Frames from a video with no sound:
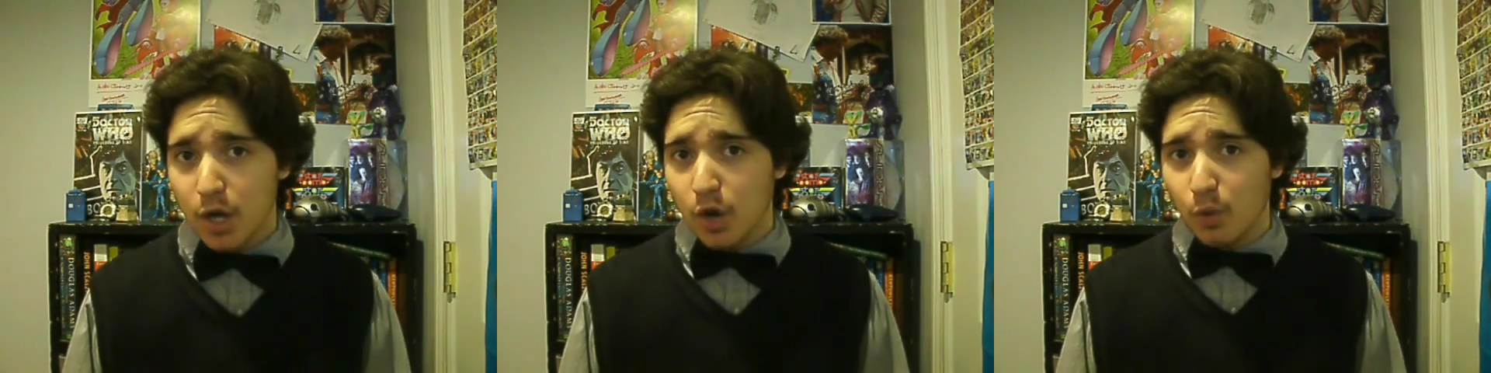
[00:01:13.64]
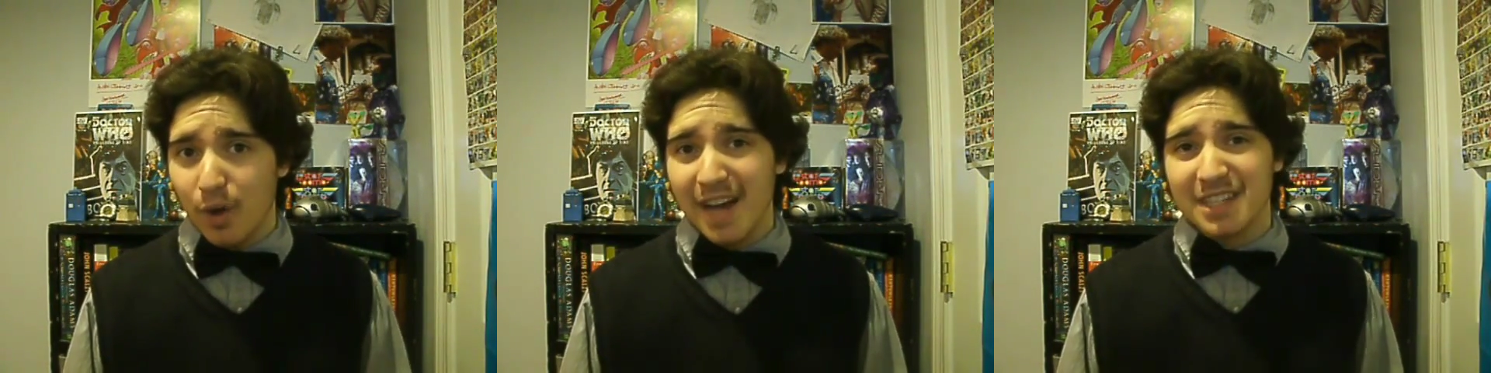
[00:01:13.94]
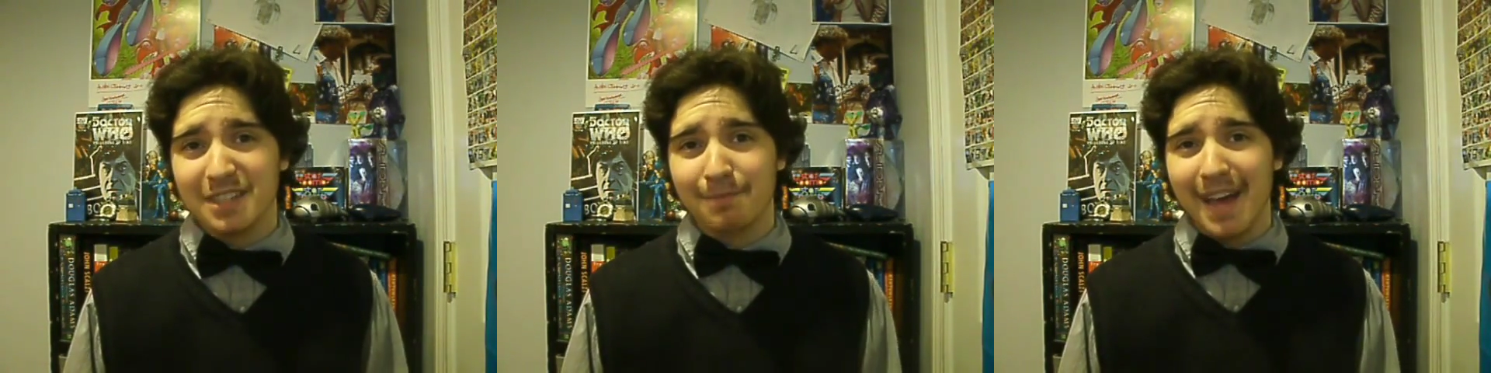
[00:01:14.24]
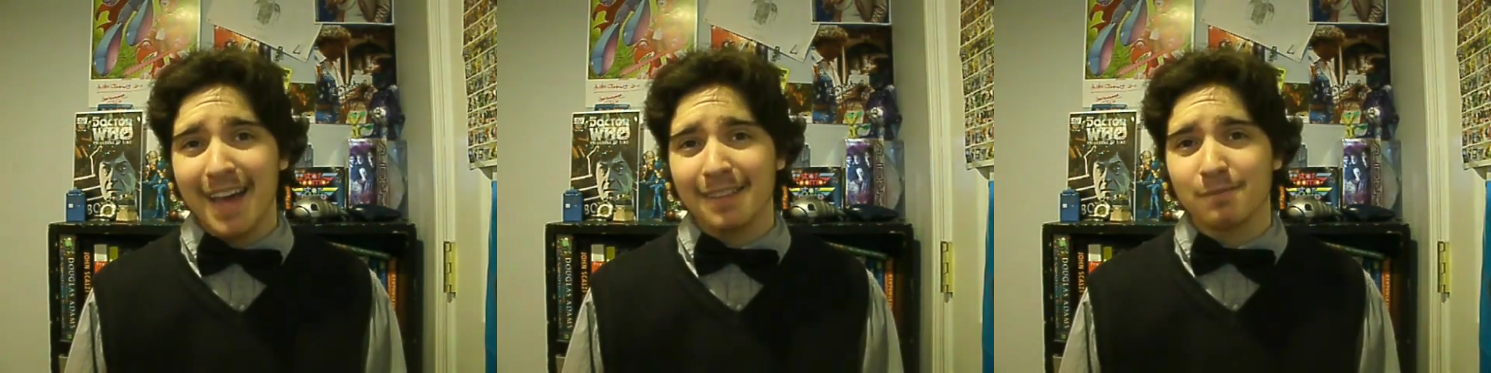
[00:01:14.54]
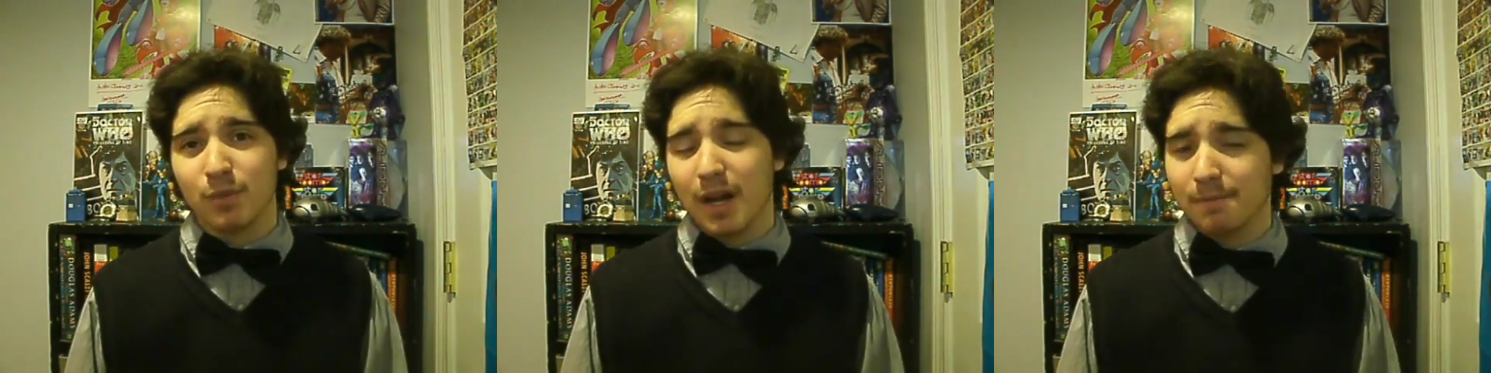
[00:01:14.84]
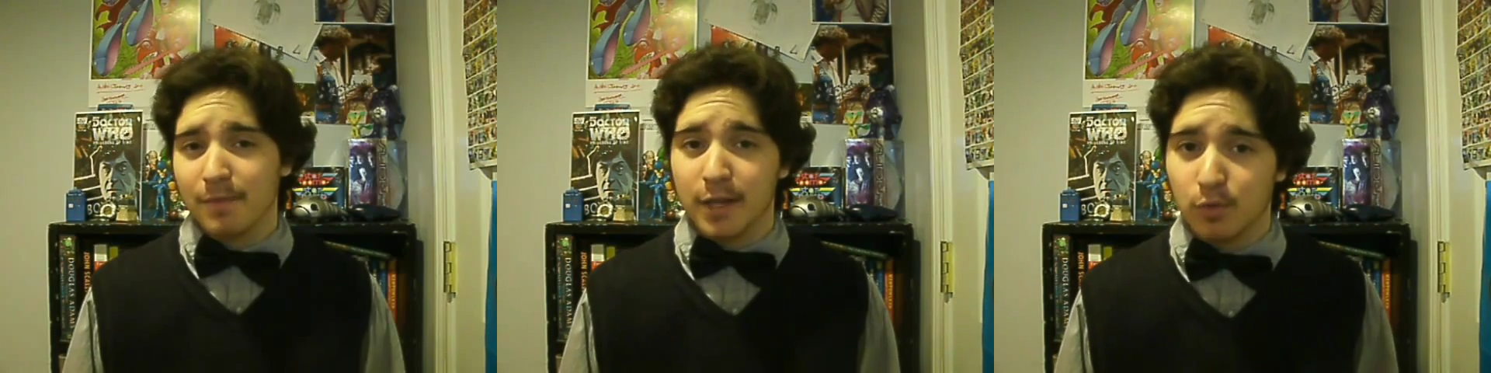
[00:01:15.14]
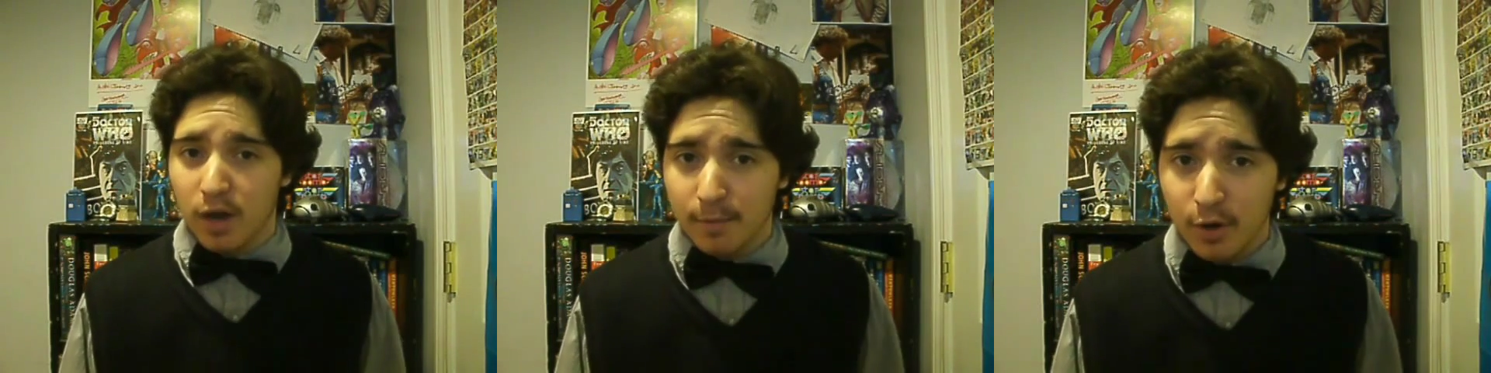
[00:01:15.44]
Why is it bad? Well, that's
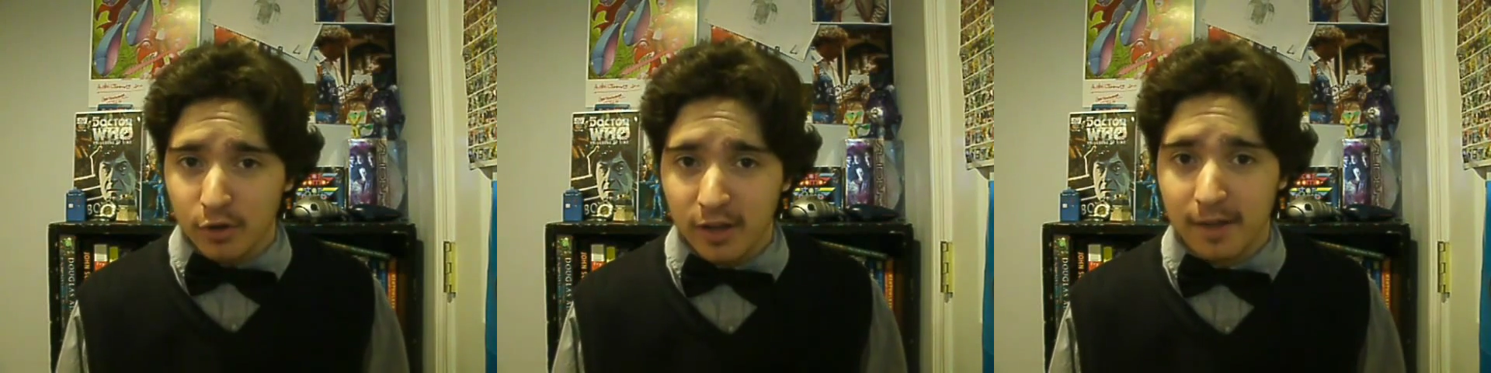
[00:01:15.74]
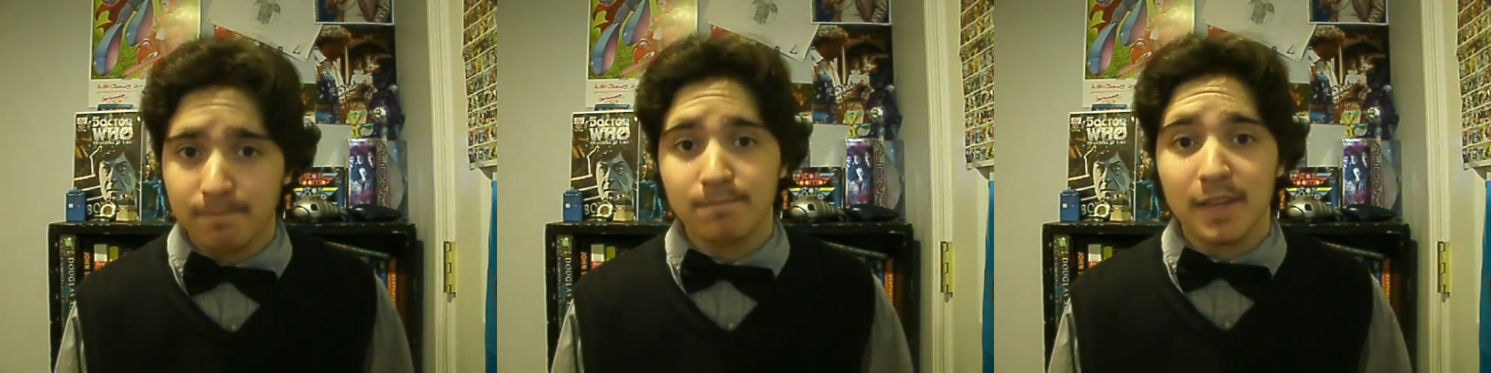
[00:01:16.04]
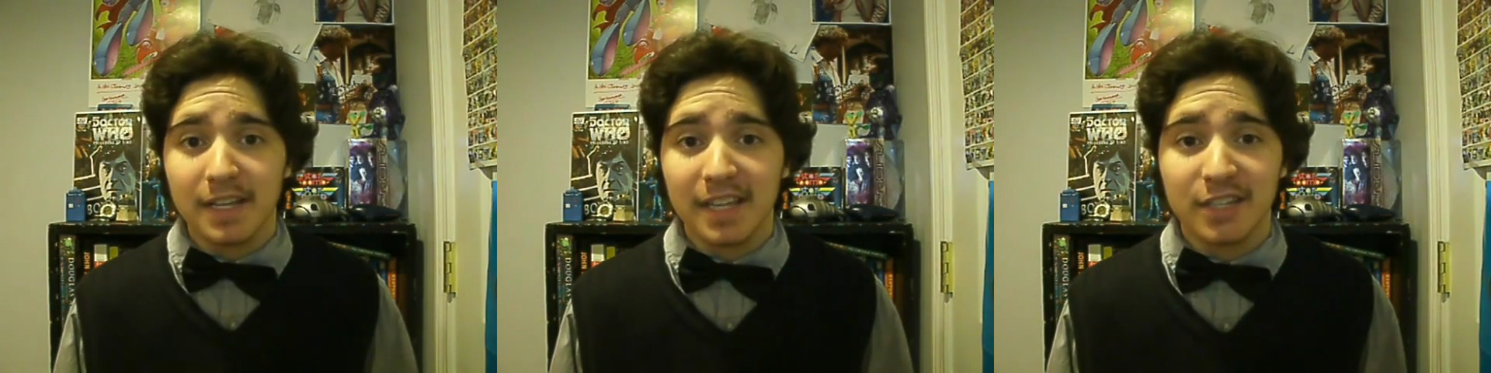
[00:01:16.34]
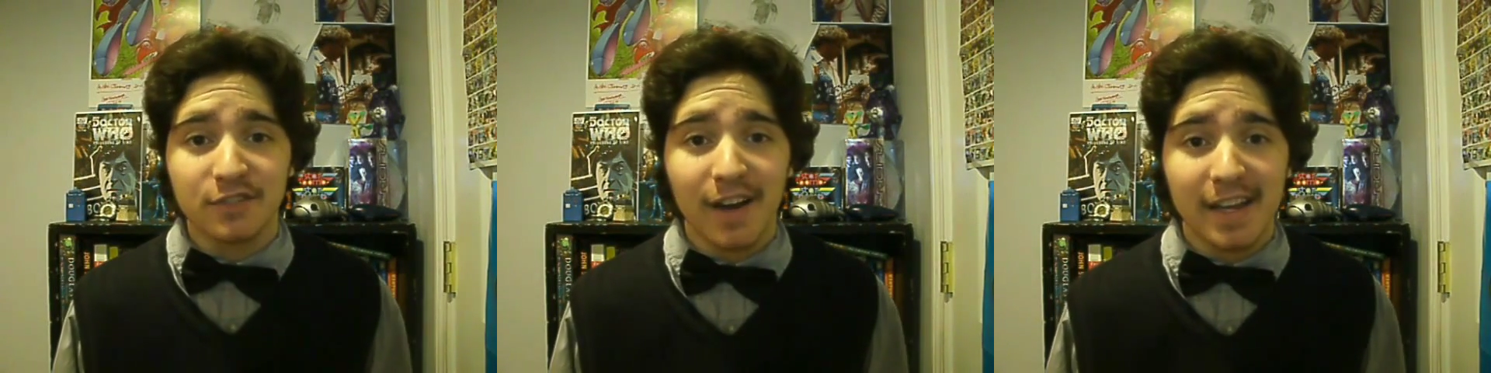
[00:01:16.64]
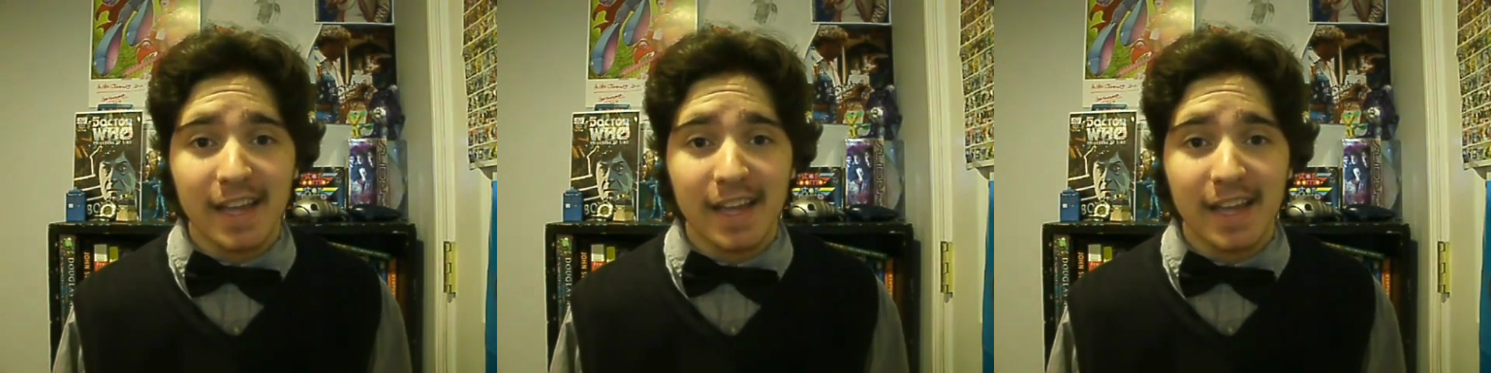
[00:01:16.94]
why I'm here today. Let's find